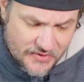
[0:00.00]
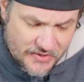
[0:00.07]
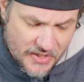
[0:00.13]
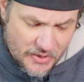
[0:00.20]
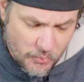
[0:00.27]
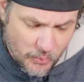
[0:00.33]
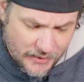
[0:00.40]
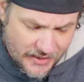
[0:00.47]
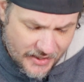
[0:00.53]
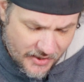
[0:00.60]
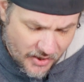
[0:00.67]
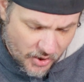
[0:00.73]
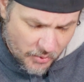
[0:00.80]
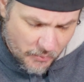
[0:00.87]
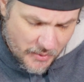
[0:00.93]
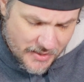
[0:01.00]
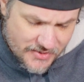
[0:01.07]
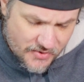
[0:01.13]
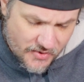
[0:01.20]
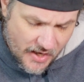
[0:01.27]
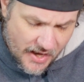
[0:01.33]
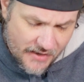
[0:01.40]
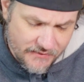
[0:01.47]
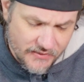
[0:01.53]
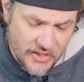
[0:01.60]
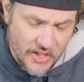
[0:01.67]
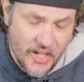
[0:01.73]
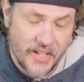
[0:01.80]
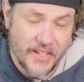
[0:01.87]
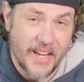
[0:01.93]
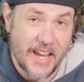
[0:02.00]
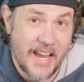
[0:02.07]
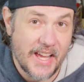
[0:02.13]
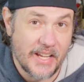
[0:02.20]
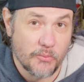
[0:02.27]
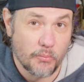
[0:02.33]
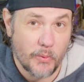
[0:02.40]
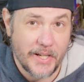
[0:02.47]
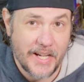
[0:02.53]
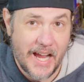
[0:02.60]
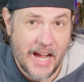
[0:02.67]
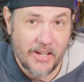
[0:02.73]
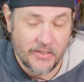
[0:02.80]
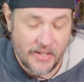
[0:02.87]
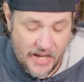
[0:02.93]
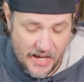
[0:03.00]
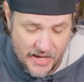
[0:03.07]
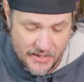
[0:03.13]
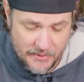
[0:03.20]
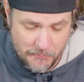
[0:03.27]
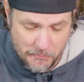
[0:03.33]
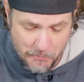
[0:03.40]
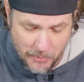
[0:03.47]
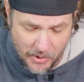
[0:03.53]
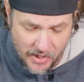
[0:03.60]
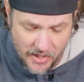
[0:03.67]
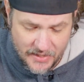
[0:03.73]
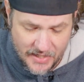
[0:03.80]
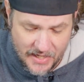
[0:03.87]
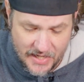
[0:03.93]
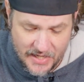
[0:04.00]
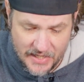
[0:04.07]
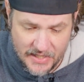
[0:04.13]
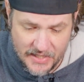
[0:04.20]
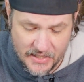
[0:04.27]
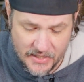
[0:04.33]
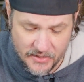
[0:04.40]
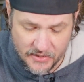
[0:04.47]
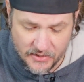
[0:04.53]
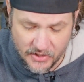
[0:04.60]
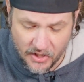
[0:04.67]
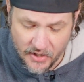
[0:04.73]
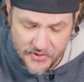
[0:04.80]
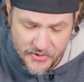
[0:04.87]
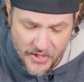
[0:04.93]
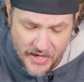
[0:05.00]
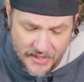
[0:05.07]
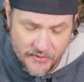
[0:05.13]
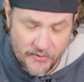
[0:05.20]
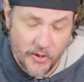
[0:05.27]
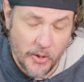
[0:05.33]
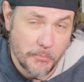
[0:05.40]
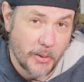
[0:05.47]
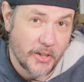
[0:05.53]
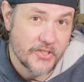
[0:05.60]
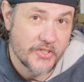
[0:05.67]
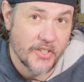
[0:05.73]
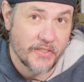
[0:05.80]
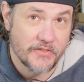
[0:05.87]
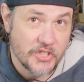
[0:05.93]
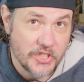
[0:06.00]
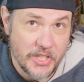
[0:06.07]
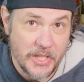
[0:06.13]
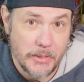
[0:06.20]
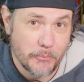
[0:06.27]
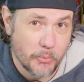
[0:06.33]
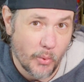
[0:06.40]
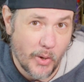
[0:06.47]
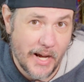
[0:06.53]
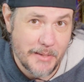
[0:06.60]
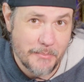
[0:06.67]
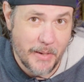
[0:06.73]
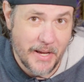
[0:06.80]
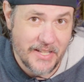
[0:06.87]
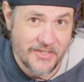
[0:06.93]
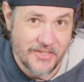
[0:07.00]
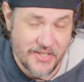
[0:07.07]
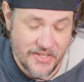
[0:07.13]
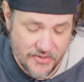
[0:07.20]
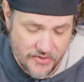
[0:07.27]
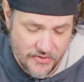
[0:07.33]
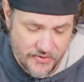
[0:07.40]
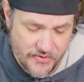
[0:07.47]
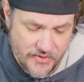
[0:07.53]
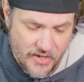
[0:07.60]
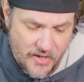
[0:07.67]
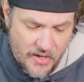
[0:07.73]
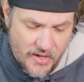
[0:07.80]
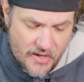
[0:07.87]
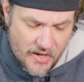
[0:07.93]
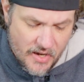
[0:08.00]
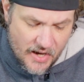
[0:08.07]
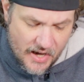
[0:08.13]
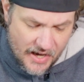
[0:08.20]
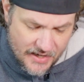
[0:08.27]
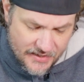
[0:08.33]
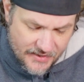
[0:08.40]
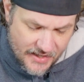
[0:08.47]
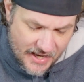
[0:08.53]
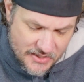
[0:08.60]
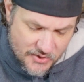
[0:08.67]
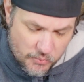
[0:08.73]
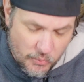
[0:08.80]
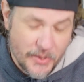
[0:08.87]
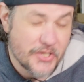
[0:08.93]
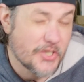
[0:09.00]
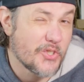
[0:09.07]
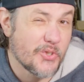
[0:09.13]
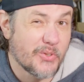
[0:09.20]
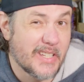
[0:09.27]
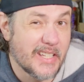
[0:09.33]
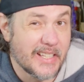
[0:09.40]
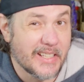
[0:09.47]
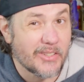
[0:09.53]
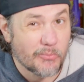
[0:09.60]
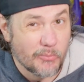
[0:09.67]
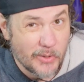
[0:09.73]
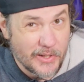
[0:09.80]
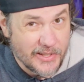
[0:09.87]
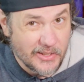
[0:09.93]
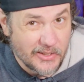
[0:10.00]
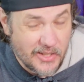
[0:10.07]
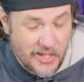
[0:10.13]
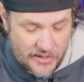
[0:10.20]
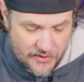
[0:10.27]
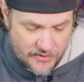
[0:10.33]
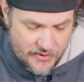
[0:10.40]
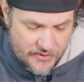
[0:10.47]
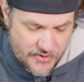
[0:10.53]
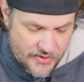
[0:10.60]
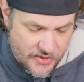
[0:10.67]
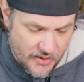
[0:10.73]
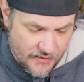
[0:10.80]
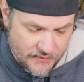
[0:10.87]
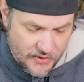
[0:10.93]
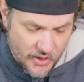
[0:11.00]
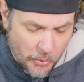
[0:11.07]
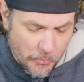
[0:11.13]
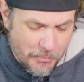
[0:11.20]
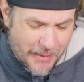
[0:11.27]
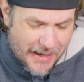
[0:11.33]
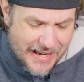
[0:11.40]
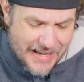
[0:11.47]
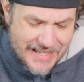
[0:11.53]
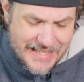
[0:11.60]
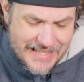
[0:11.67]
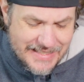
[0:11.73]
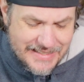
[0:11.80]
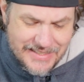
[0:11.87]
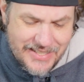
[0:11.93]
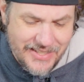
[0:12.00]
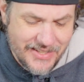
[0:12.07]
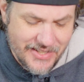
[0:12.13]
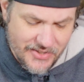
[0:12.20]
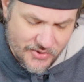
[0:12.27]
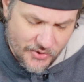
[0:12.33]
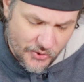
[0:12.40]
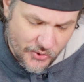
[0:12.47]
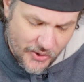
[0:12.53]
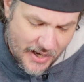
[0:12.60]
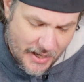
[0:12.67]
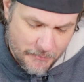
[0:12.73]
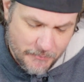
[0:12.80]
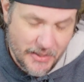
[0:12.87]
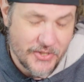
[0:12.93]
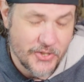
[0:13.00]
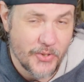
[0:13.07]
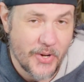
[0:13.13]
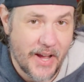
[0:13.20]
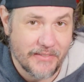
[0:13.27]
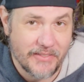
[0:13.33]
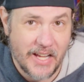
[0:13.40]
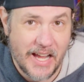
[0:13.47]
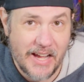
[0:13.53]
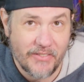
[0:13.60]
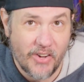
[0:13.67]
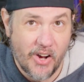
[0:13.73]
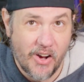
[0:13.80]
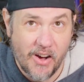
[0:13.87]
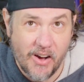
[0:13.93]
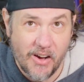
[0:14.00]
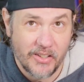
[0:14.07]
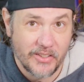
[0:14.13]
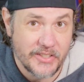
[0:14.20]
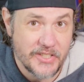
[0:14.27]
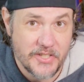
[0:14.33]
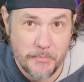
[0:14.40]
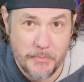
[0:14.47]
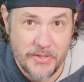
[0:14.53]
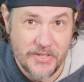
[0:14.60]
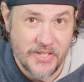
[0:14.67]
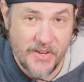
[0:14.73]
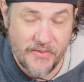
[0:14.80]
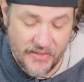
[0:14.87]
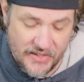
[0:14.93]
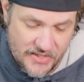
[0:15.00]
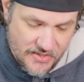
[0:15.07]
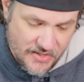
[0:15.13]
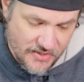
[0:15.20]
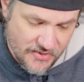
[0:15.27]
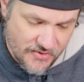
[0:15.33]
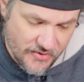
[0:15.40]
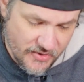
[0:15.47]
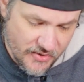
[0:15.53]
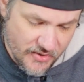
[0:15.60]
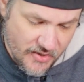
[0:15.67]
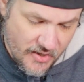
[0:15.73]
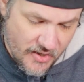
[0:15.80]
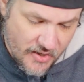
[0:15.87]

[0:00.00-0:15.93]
did what they always have done and went out and bought a contract for a bunch of cheap wideband sensors. And that's what you get with a lot of their stuff. Don't buy into this crap that you have to have a Holley specific sensor